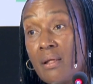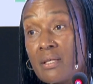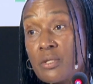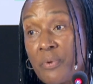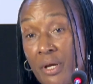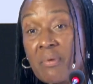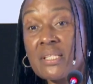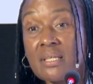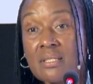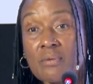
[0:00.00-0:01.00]
the spring
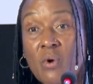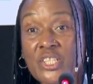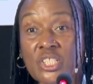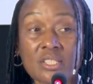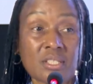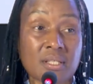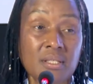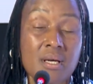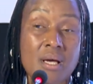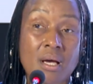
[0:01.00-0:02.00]
meetings in Washington.
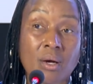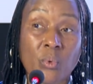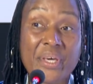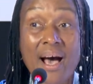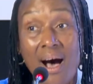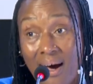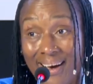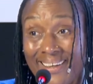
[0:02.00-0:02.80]
We are